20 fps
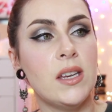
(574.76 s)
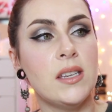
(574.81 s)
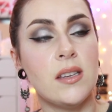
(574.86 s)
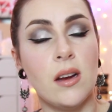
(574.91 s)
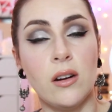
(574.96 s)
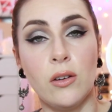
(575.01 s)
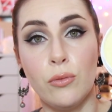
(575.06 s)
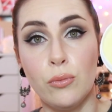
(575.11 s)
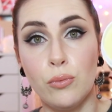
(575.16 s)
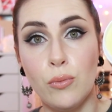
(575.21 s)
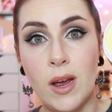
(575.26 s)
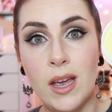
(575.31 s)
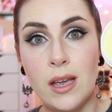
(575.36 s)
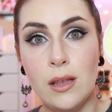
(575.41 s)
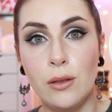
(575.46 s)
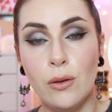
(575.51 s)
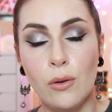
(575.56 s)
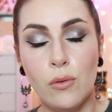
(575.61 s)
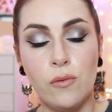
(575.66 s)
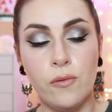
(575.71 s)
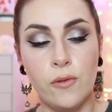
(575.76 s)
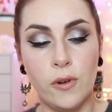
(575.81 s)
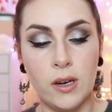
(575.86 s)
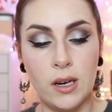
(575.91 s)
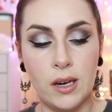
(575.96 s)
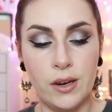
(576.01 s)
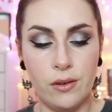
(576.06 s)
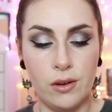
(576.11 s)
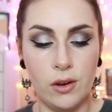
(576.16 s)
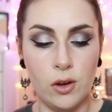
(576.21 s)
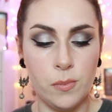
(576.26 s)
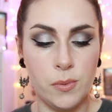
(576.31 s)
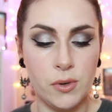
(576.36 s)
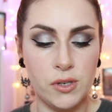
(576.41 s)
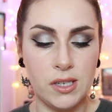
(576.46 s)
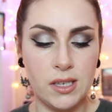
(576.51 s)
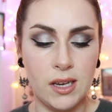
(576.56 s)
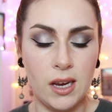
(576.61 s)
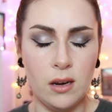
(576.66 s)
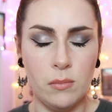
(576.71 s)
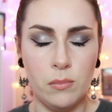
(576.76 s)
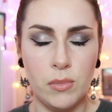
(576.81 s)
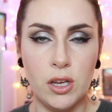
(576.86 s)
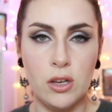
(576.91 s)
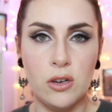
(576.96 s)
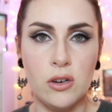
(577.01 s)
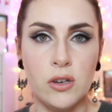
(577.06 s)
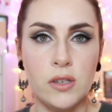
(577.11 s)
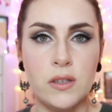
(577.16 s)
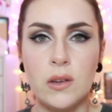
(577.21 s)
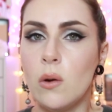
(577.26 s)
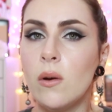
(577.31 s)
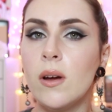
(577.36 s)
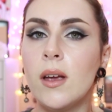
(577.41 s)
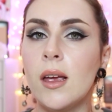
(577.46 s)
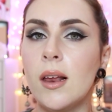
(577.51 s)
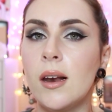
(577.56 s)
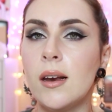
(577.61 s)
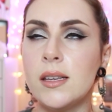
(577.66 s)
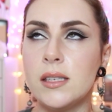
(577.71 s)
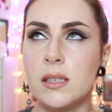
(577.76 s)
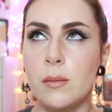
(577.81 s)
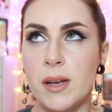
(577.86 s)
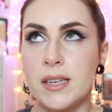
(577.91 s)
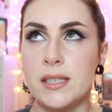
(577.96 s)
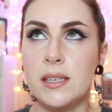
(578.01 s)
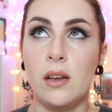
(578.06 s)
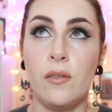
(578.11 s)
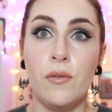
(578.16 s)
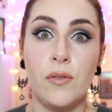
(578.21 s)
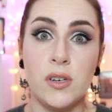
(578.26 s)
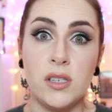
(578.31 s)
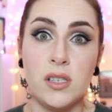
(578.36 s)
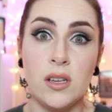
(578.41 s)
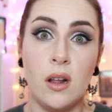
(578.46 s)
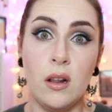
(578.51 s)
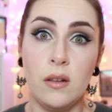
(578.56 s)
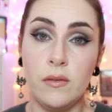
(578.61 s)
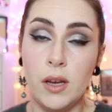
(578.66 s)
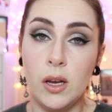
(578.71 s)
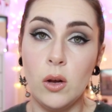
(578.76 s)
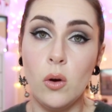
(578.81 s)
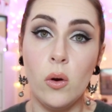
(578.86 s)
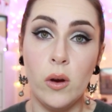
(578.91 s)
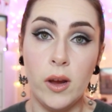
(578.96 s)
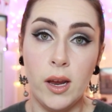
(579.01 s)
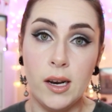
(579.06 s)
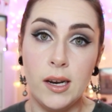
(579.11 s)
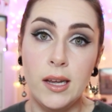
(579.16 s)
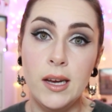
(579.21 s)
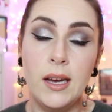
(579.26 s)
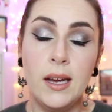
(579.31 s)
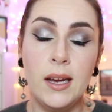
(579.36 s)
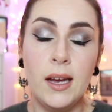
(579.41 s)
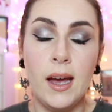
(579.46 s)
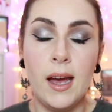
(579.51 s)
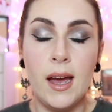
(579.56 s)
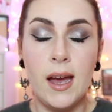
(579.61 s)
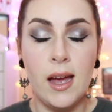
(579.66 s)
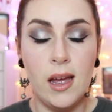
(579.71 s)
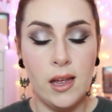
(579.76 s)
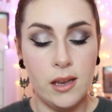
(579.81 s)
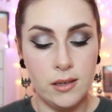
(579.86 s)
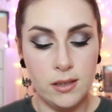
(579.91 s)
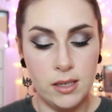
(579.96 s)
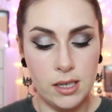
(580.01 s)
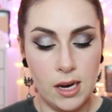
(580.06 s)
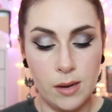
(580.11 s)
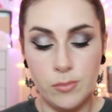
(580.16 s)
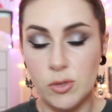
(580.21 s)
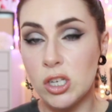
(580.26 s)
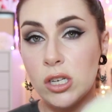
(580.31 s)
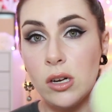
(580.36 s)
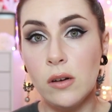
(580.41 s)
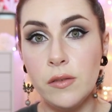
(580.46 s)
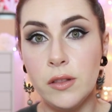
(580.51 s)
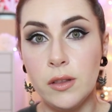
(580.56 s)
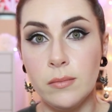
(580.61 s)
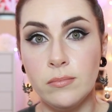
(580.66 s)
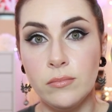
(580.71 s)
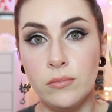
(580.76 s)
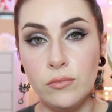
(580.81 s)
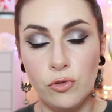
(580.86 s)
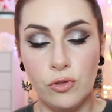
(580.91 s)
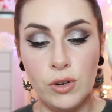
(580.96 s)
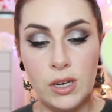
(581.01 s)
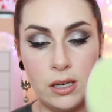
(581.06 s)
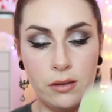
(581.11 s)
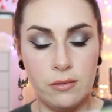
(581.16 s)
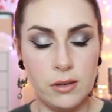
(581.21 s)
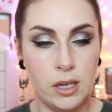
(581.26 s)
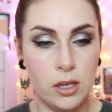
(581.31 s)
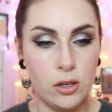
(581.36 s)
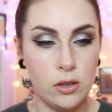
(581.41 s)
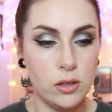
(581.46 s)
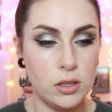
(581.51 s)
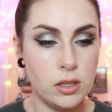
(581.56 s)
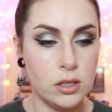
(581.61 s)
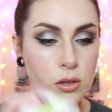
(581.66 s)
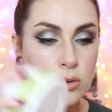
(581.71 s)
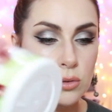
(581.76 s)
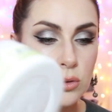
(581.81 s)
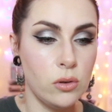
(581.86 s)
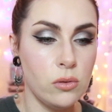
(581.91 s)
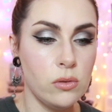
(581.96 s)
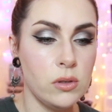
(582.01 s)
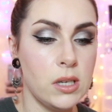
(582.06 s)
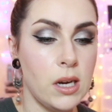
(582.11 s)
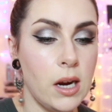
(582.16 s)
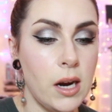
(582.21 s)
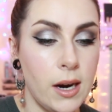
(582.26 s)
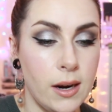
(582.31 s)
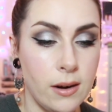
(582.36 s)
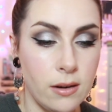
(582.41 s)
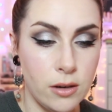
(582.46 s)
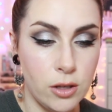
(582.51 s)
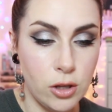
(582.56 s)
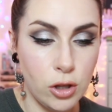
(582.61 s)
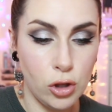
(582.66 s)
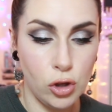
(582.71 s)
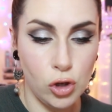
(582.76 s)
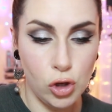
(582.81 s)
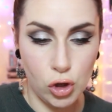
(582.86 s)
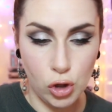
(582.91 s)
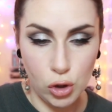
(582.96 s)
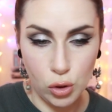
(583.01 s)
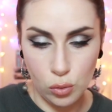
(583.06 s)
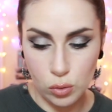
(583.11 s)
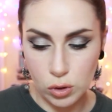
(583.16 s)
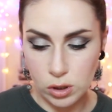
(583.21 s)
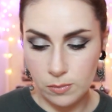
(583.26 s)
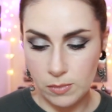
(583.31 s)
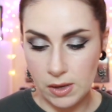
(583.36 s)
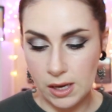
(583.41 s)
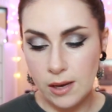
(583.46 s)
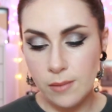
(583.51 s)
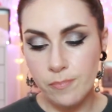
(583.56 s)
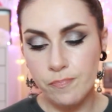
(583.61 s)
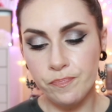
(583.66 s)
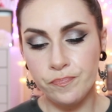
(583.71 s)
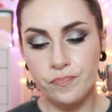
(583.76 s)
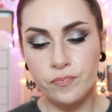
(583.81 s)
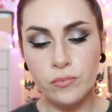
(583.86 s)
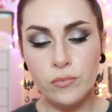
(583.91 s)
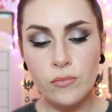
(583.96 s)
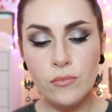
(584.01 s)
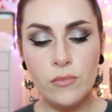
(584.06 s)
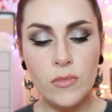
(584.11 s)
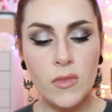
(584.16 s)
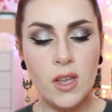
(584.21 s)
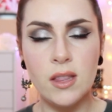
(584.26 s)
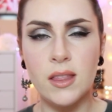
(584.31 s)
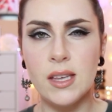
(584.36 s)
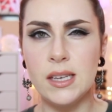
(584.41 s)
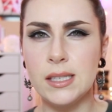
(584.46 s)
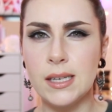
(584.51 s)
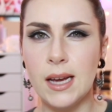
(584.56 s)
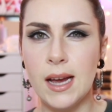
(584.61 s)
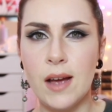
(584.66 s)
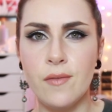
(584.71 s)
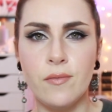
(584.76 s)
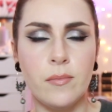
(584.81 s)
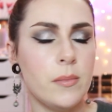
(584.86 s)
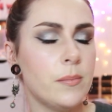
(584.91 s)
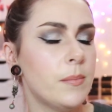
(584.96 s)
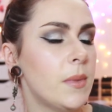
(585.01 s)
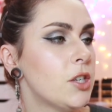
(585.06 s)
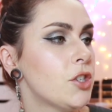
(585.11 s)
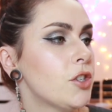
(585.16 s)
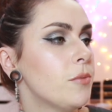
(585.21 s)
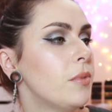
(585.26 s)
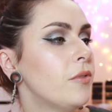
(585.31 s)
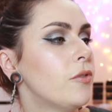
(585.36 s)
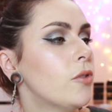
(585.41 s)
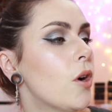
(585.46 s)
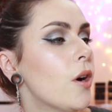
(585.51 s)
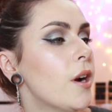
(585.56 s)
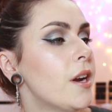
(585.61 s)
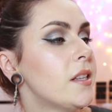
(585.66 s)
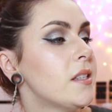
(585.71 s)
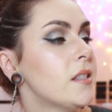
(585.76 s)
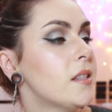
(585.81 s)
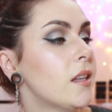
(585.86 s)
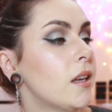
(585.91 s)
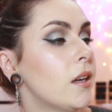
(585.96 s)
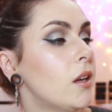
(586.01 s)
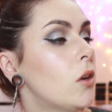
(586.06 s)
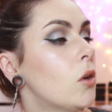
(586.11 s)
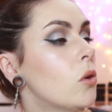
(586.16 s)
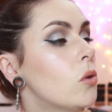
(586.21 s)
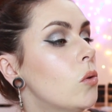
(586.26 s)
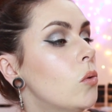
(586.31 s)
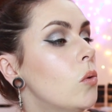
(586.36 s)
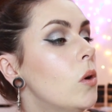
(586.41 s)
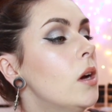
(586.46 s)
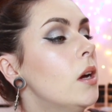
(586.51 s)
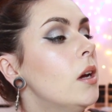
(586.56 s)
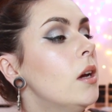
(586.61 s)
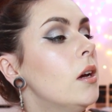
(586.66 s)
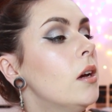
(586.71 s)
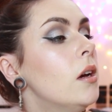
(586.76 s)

these are great though for clearing up your skin, because oil is the best thing for dissolving oil, and I'm just loving them. Really, really good. So those are new to me. This I haven't mentioned before. It's the Glow